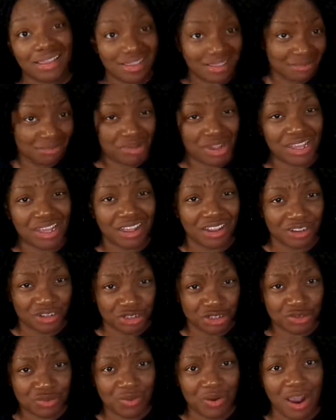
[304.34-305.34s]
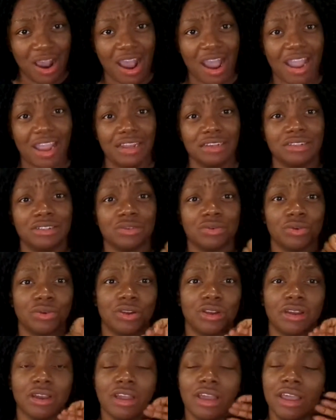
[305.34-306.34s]
getting my colors right,
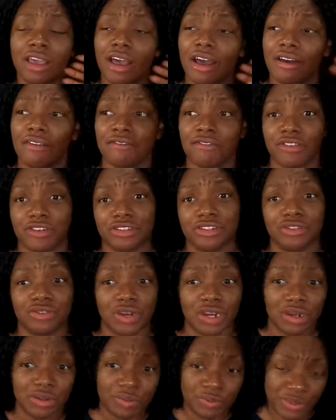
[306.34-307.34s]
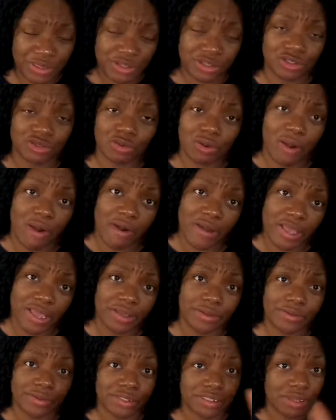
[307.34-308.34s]
or I'm frustrated with a drawing
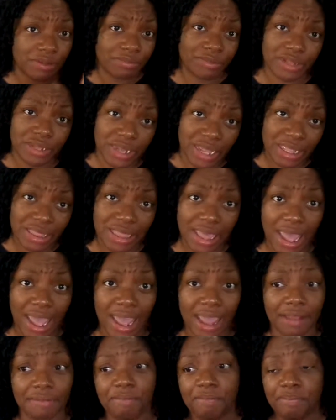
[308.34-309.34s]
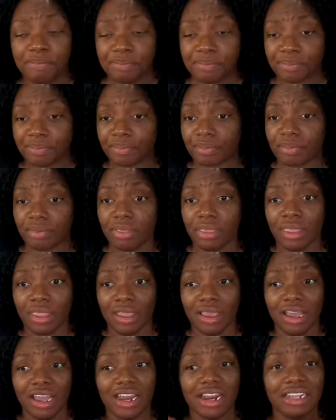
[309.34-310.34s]
or something like that,
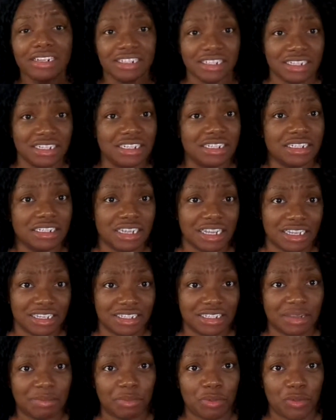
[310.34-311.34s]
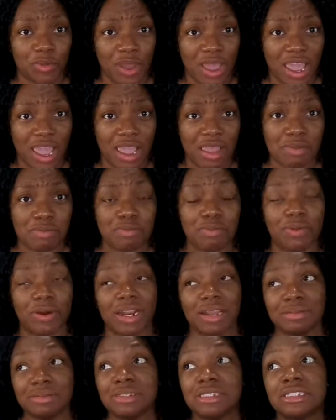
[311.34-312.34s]
and I just need to take a step away, but
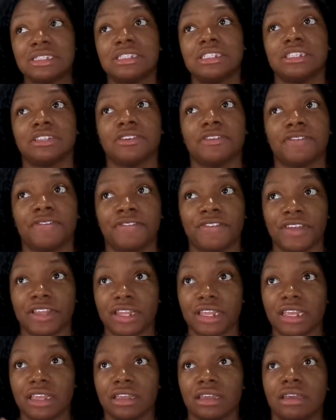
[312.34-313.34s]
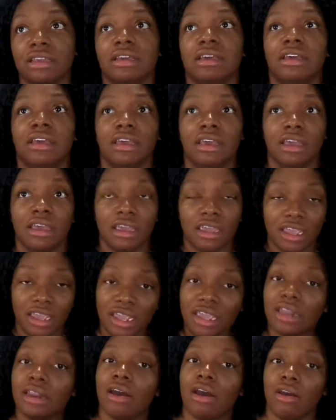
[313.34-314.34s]
I'm still feeling
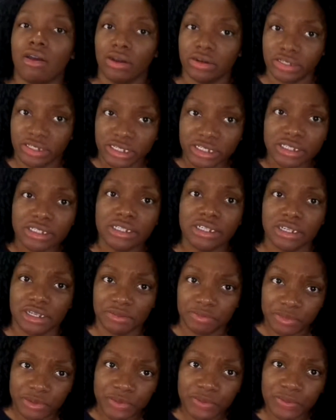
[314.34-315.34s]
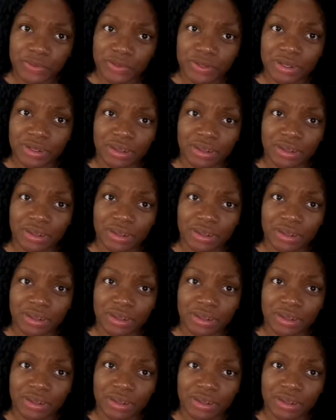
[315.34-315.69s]
in an artistic mood,